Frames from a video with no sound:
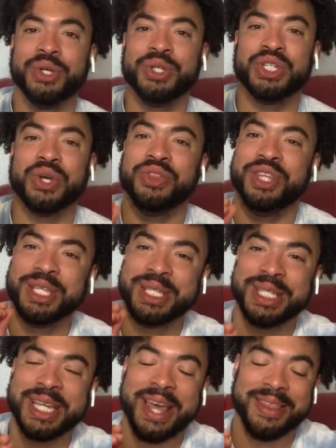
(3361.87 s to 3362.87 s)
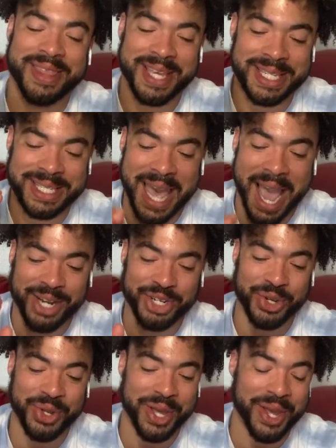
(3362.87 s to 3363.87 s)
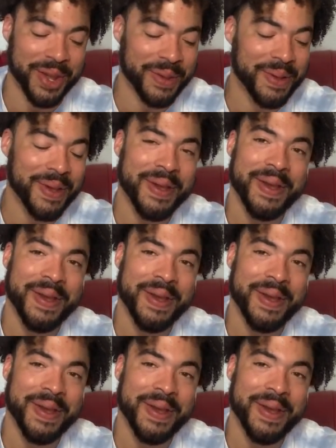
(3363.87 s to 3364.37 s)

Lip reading: so this actually,